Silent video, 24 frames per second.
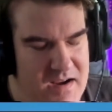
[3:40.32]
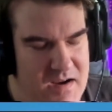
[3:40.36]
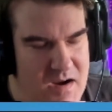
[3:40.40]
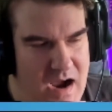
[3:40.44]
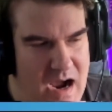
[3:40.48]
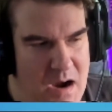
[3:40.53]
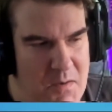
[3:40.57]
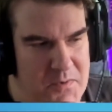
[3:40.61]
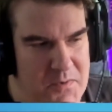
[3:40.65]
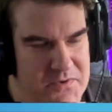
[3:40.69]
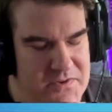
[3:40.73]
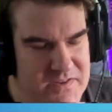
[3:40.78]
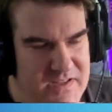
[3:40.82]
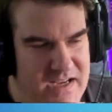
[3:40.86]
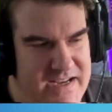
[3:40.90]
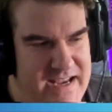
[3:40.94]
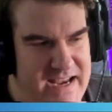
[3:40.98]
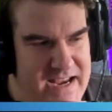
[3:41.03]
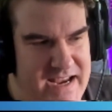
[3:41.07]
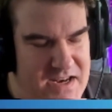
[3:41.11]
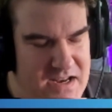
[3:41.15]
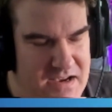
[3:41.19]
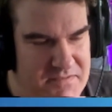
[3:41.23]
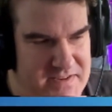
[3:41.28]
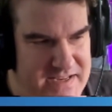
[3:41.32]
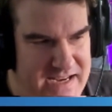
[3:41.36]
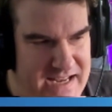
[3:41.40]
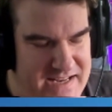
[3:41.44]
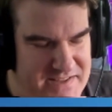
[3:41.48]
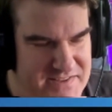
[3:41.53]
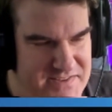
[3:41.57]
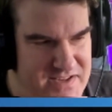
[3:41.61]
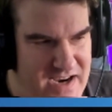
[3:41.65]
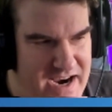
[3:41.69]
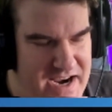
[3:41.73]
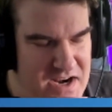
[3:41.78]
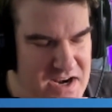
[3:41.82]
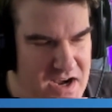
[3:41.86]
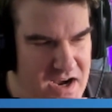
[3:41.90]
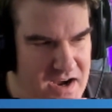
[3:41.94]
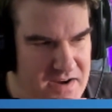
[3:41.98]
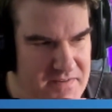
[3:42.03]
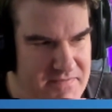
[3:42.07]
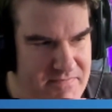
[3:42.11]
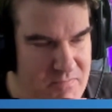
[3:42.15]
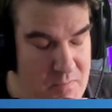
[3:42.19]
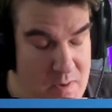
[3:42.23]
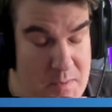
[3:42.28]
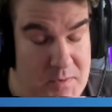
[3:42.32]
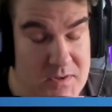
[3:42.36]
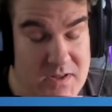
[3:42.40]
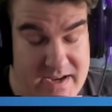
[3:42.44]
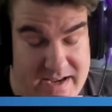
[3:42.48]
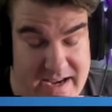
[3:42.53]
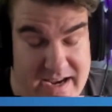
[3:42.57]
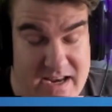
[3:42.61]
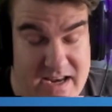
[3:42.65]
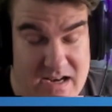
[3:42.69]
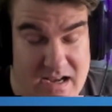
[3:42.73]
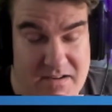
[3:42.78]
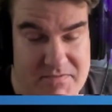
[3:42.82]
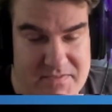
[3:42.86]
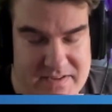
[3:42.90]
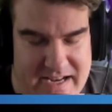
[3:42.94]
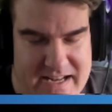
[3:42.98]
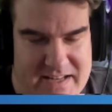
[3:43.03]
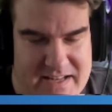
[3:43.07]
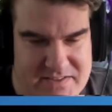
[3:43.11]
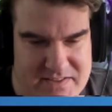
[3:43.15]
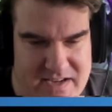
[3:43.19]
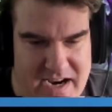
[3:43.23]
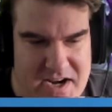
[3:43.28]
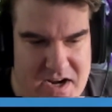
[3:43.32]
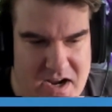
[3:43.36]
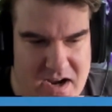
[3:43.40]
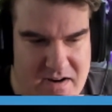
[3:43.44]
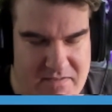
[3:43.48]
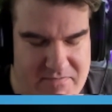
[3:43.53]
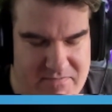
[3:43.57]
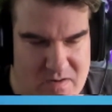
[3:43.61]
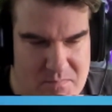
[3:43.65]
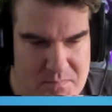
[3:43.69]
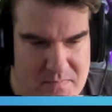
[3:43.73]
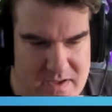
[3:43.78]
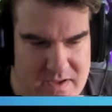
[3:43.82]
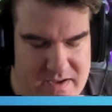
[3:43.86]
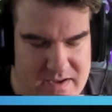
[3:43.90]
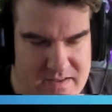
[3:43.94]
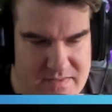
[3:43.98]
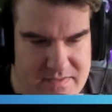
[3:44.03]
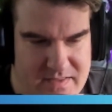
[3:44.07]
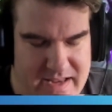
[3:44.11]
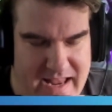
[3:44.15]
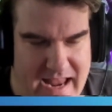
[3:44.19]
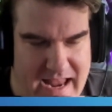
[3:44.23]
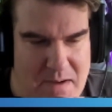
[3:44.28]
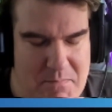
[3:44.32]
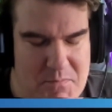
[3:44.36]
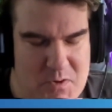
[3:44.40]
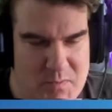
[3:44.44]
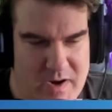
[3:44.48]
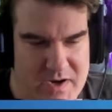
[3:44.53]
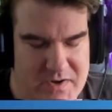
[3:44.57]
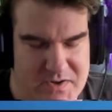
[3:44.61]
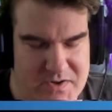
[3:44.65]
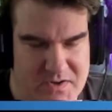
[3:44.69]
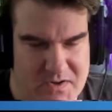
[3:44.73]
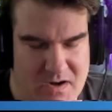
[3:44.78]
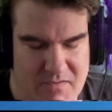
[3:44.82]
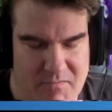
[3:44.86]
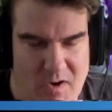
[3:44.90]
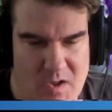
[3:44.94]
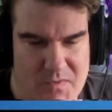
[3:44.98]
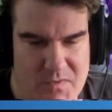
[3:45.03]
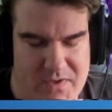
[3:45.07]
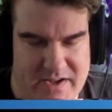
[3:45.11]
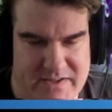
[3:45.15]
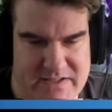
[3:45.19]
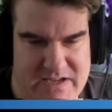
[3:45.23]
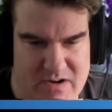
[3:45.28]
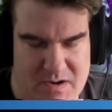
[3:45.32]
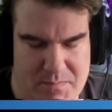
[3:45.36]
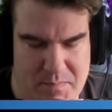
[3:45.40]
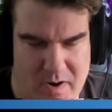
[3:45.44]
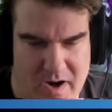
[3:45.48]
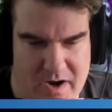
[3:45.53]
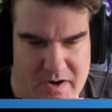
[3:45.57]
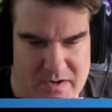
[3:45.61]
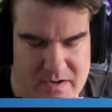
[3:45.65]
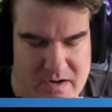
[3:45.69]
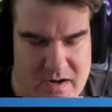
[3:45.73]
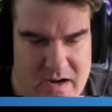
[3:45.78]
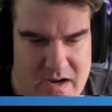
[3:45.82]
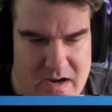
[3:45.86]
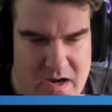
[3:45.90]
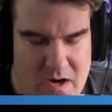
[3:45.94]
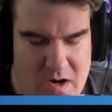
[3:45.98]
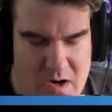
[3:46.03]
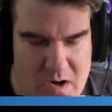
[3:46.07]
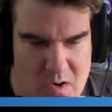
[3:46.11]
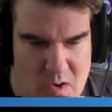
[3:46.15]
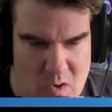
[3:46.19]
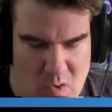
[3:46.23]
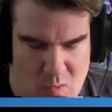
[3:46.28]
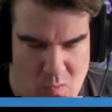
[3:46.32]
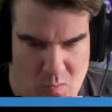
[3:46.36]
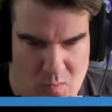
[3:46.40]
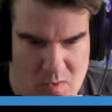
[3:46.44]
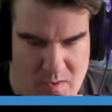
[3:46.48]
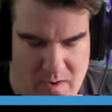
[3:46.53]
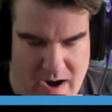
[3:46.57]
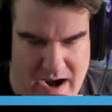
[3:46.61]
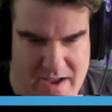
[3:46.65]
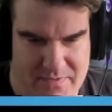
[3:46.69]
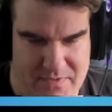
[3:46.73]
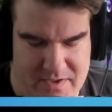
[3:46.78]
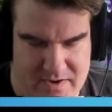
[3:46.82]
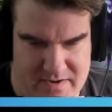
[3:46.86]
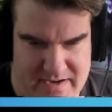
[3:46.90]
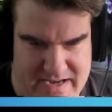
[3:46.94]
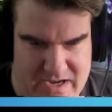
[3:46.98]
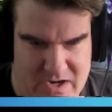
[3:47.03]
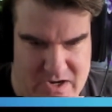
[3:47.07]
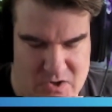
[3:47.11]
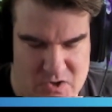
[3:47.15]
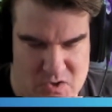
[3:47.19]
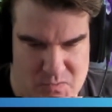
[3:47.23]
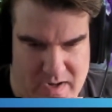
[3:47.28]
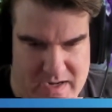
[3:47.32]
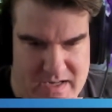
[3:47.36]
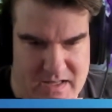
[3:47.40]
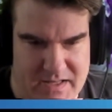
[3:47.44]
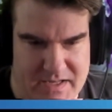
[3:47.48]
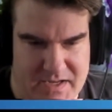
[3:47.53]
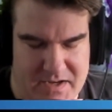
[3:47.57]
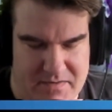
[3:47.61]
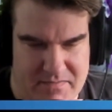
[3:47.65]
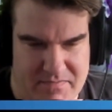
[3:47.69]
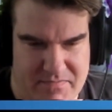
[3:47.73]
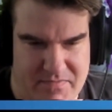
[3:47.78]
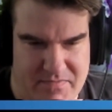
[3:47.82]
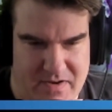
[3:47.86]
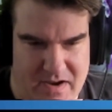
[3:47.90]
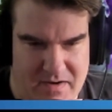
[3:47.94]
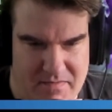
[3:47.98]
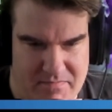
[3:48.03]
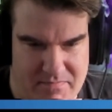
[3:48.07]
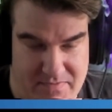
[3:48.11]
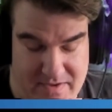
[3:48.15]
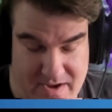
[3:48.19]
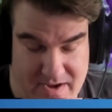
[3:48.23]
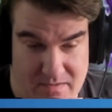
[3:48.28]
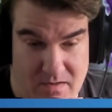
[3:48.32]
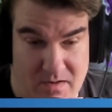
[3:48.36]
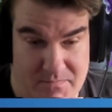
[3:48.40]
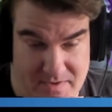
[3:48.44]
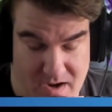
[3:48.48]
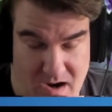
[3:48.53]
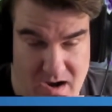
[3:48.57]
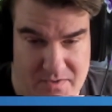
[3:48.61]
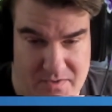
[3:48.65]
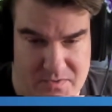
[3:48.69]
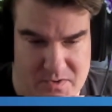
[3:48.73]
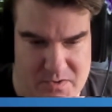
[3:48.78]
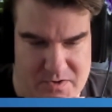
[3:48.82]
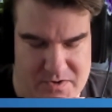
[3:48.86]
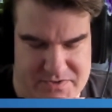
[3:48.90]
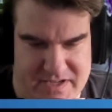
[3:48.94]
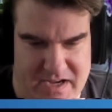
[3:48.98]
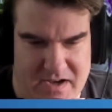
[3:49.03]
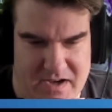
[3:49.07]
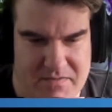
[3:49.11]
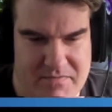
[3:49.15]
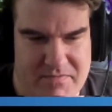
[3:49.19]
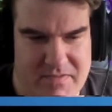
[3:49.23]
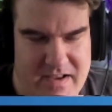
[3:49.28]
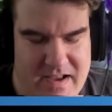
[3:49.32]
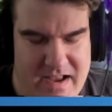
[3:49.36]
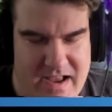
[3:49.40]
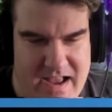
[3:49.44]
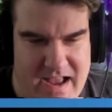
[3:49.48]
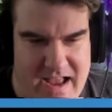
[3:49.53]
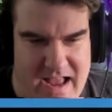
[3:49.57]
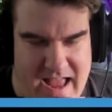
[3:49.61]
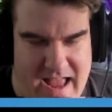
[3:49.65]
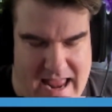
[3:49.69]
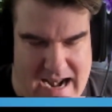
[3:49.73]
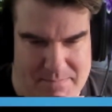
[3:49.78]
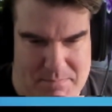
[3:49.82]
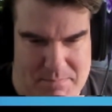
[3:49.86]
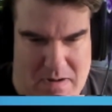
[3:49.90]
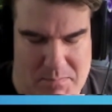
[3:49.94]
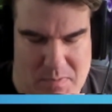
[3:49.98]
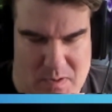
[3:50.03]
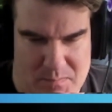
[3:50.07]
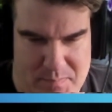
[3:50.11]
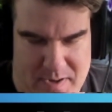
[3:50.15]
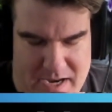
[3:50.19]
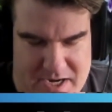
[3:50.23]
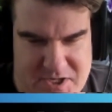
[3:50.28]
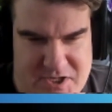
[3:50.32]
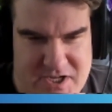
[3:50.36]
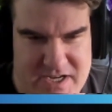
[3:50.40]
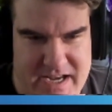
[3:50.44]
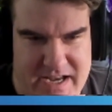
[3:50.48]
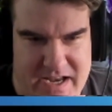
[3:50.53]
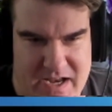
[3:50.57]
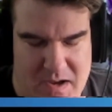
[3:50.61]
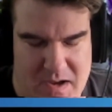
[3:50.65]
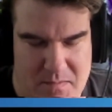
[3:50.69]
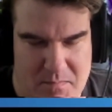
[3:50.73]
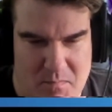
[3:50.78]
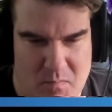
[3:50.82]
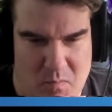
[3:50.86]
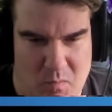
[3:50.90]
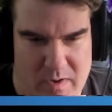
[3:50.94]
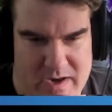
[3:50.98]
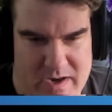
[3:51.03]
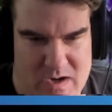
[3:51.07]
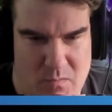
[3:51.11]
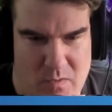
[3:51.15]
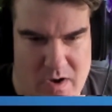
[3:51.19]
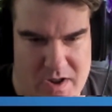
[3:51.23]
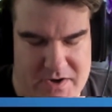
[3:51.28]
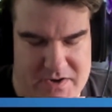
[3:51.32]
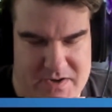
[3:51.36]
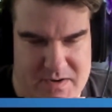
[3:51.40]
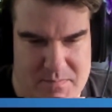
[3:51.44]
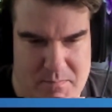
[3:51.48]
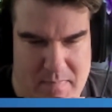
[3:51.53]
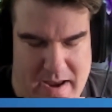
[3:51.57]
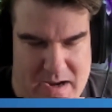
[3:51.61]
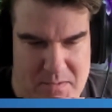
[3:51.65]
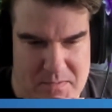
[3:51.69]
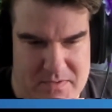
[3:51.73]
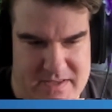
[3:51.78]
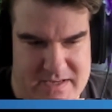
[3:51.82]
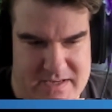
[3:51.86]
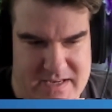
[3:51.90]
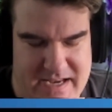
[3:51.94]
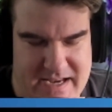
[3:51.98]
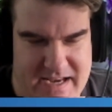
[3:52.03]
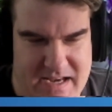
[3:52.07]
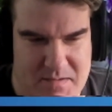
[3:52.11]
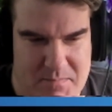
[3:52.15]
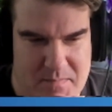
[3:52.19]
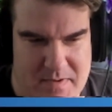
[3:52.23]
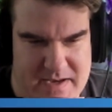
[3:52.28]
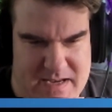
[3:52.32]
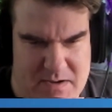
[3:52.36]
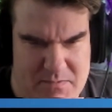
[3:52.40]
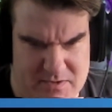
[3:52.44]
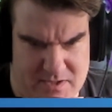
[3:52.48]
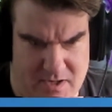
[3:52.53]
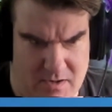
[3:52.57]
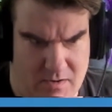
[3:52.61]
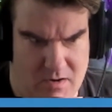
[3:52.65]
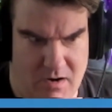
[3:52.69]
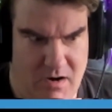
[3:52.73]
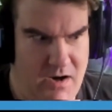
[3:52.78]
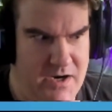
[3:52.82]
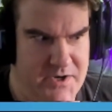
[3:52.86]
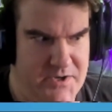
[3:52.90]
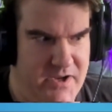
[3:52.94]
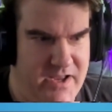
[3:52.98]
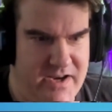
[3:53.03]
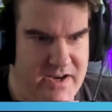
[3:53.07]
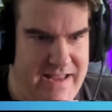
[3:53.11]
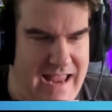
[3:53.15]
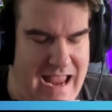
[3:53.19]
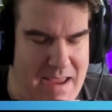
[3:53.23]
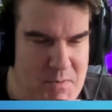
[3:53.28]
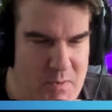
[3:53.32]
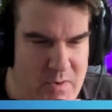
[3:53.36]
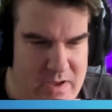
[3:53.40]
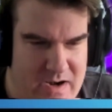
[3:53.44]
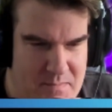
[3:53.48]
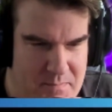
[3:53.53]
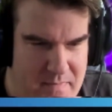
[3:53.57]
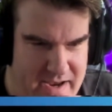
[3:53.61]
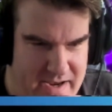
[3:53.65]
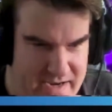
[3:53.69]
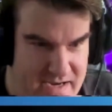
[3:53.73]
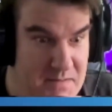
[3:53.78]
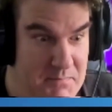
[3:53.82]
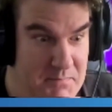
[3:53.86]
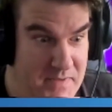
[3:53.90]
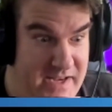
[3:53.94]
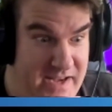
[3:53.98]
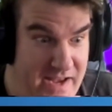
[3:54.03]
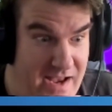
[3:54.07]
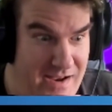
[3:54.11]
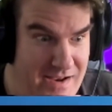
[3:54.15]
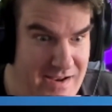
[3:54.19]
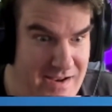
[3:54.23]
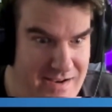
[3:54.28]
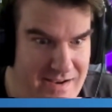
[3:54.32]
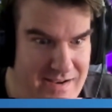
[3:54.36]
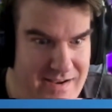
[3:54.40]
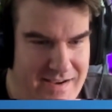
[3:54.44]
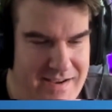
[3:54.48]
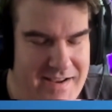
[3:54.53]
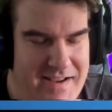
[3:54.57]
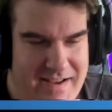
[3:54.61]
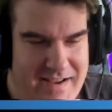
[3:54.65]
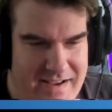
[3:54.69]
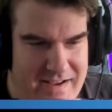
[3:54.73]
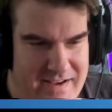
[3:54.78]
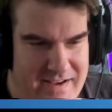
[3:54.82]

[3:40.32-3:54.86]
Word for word: I was lucky enough to get sign-off. We were lucky enough to get sign-off from the, the game director of all things Harry Potter, who, who had the ear directly of, of the, the author herself. And I remember pitching him what I wanted to make with the team, and he was like, oh, you got a game you want to make? I'm like, yeah, yeah, yeah.